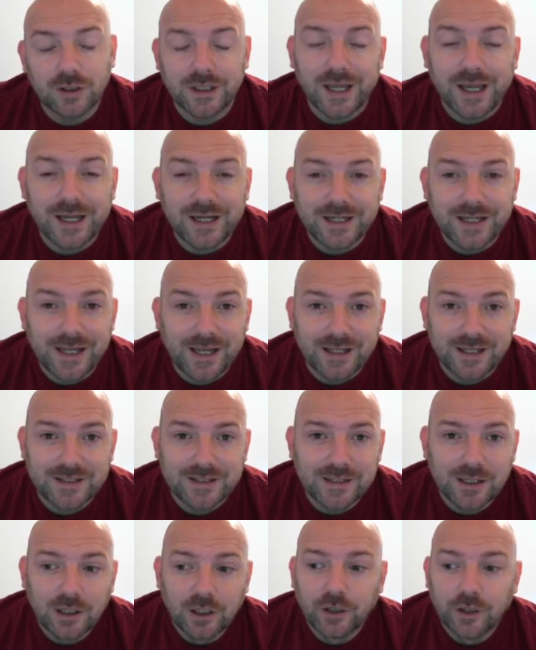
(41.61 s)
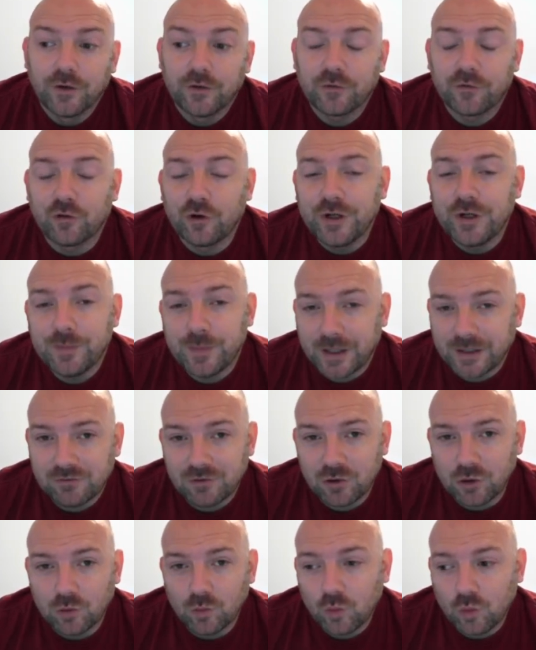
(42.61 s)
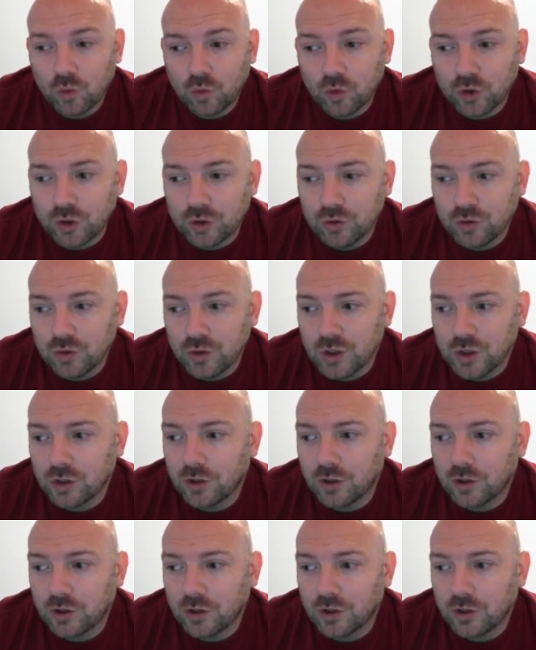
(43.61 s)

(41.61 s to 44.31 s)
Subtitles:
Canoness, 3 Paragon Warsuits.